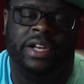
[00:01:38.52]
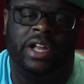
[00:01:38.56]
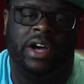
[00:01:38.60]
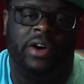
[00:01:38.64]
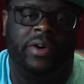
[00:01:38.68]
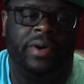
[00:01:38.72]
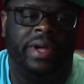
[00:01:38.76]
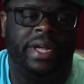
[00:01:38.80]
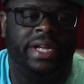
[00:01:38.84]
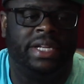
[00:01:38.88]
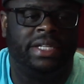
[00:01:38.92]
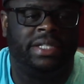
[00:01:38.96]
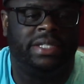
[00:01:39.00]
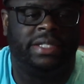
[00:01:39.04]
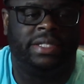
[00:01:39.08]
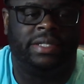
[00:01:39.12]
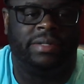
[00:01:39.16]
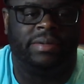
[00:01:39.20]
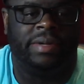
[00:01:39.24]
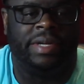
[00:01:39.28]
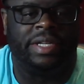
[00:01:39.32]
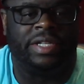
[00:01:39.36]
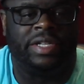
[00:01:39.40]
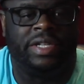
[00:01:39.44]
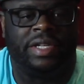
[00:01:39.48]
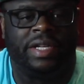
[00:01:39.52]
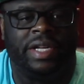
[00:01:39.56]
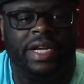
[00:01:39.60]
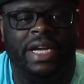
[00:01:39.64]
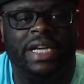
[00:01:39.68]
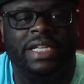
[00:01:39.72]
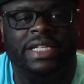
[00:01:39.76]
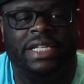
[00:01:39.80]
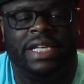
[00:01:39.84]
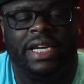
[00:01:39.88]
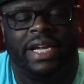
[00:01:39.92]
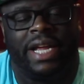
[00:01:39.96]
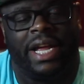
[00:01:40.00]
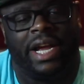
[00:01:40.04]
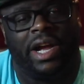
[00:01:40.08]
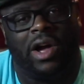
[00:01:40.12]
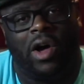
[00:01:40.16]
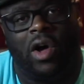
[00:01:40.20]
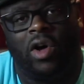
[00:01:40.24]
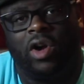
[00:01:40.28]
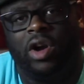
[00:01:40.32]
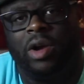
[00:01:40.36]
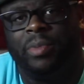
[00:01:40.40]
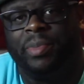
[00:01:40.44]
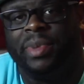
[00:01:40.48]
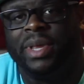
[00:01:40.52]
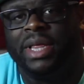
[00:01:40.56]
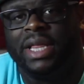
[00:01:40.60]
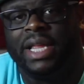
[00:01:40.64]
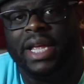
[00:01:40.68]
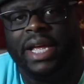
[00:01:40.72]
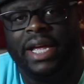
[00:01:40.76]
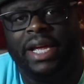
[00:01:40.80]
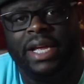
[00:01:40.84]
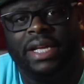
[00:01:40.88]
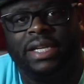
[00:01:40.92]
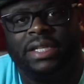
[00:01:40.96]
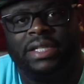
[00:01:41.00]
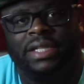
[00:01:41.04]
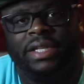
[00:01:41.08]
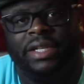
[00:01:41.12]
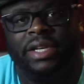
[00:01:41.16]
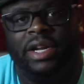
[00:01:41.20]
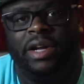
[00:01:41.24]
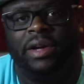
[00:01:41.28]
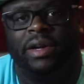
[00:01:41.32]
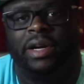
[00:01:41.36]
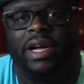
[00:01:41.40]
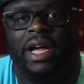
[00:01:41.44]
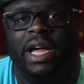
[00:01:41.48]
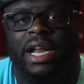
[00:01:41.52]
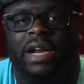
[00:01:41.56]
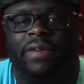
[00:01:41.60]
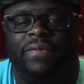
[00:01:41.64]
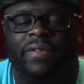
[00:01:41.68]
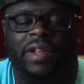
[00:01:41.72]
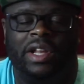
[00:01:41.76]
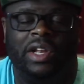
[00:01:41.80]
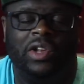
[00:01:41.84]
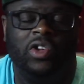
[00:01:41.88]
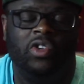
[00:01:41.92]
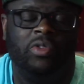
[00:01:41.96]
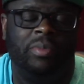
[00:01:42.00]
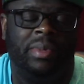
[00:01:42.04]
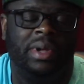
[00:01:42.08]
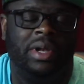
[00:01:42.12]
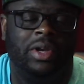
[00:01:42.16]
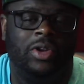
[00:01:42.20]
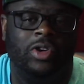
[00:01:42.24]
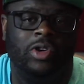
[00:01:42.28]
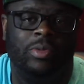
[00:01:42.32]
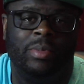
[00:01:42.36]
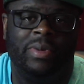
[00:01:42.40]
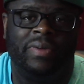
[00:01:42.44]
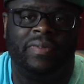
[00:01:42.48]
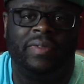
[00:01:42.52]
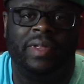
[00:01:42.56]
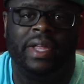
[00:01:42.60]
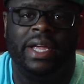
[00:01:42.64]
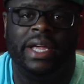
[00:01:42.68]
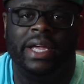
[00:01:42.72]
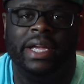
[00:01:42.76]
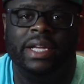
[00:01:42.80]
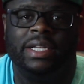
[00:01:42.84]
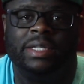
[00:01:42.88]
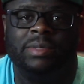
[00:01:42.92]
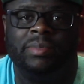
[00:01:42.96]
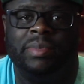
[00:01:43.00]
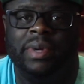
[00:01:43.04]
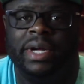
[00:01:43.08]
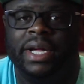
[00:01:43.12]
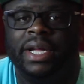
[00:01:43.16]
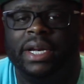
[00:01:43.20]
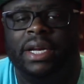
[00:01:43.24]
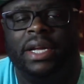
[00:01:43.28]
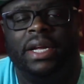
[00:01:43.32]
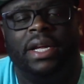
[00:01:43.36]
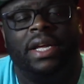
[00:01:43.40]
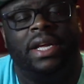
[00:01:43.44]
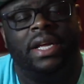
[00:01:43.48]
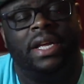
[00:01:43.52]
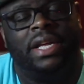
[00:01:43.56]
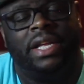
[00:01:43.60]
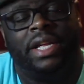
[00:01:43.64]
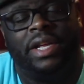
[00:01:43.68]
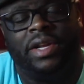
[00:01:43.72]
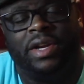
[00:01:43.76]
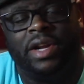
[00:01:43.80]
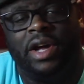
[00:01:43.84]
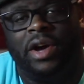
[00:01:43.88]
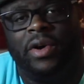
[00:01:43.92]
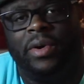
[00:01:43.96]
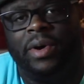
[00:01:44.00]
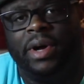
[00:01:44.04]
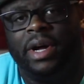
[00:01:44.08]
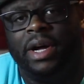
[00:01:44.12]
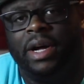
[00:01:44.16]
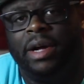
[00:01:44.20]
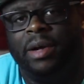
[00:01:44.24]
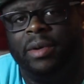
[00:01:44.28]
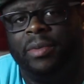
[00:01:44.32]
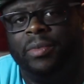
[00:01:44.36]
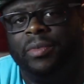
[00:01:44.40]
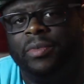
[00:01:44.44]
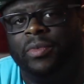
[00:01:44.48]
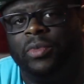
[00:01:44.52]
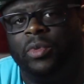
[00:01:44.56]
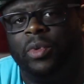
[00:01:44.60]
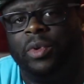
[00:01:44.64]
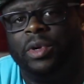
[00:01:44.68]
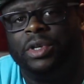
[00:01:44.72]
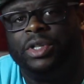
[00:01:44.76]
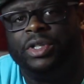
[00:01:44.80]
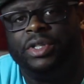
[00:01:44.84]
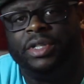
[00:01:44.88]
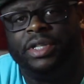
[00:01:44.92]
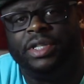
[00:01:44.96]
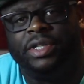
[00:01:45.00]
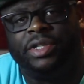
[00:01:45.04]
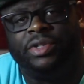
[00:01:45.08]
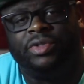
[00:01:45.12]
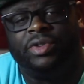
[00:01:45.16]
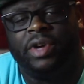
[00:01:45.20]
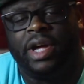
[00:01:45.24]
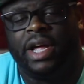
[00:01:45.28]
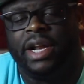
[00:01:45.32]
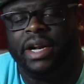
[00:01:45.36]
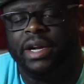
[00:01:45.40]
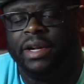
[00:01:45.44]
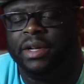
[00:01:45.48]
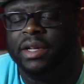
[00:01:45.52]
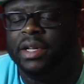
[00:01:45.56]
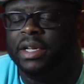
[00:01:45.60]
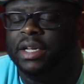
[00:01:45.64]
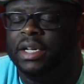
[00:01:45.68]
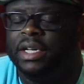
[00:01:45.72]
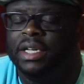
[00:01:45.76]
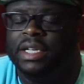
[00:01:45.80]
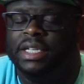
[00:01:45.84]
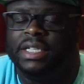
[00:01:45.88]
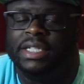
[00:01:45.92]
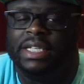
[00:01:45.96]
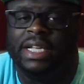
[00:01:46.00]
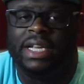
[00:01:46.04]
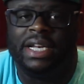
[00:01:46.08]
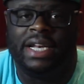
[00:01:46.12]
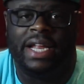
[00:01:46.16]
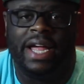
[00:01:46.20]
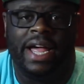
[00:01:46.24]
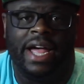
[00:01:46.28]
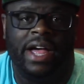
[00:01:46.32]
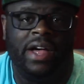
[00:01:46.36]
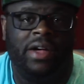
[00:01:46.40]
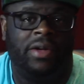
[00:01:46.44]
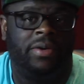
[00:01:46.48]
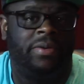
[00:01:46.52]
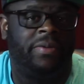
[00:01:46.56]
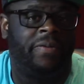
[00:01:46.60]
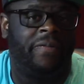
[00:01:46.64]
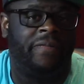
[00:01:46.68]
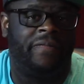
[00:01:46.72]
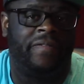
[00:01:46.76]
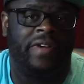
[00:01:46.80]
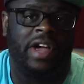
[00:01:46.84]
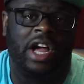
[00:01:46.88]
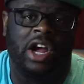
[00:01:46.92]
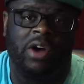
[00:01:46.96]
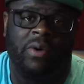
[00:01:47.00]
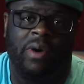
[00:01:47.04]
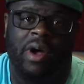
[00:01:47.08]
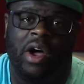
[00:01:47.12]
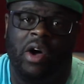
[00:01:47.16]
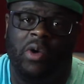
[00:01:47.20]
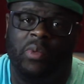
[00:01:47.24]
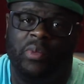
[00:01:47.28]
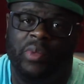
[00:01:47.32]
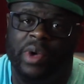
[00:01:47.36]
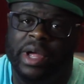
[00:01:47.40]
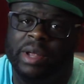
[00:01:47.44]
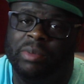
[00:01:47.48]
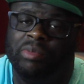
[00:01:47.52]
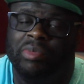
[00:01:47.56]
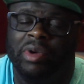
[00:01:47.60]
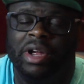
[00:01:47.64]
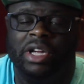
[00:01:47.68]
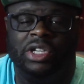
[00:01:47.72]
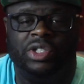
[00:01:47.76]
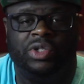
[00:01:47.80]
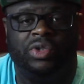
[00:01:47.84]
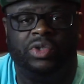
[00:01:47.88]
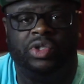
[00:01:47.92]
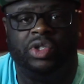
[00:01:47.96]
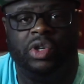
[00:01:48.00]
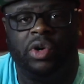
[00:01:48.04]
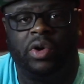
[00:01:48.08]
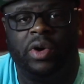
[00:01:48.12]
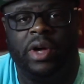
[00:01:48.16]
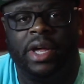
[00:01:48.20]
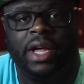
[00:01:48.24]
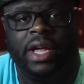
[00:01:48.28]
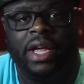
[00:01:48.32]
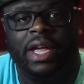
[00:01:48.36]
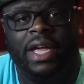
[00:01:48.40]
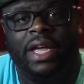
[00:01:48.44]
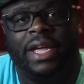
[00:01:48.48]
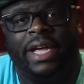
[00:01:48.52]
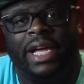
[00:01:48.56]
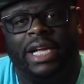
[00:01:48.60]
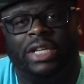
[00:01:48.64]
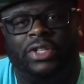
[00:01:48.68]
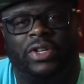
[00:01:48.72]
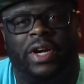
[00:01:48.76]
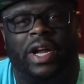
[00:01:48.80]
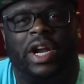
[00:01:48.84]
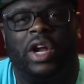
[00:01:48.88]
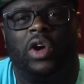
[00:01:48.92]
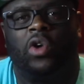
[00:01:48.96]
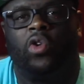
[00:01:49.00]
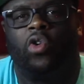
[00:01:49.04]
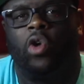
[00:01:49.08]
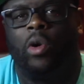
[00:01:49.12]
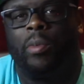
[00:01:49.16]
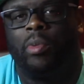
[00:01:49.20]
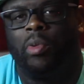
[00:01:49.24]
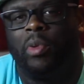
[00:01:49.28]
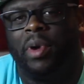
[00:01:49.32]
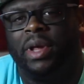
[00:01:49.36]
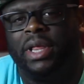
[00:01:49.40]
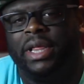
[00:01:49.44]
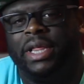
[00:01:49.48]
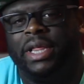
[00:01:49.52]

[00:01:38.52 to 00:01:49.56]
It's easy to get caught up in things, kind of the loom and doom of things. But why don't you just try to sit down, figure out what brings you joy, and try to incorporate